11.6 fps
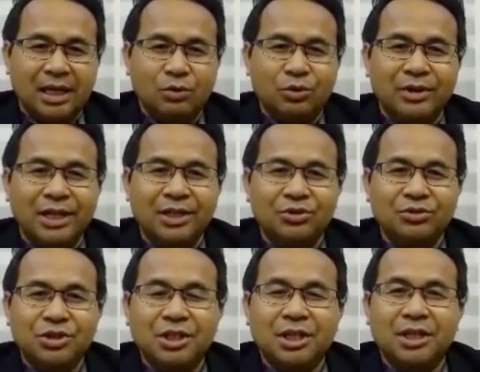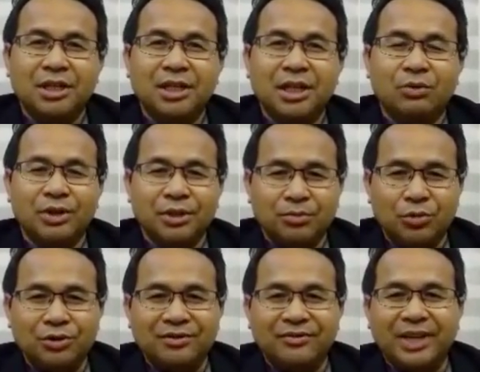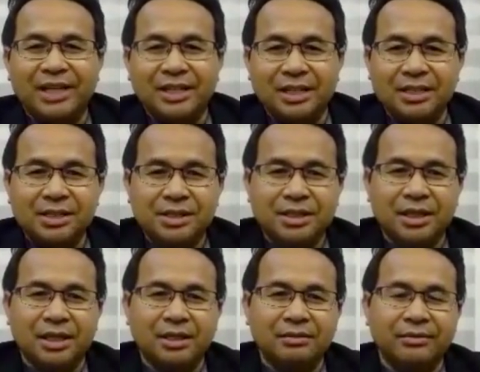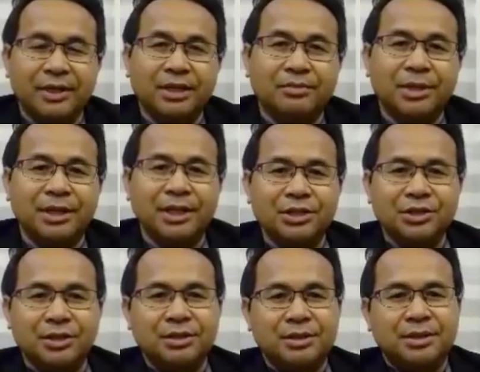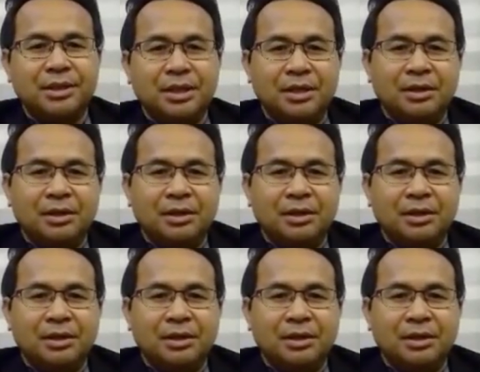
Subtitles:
We would like to share our important findings and recommendations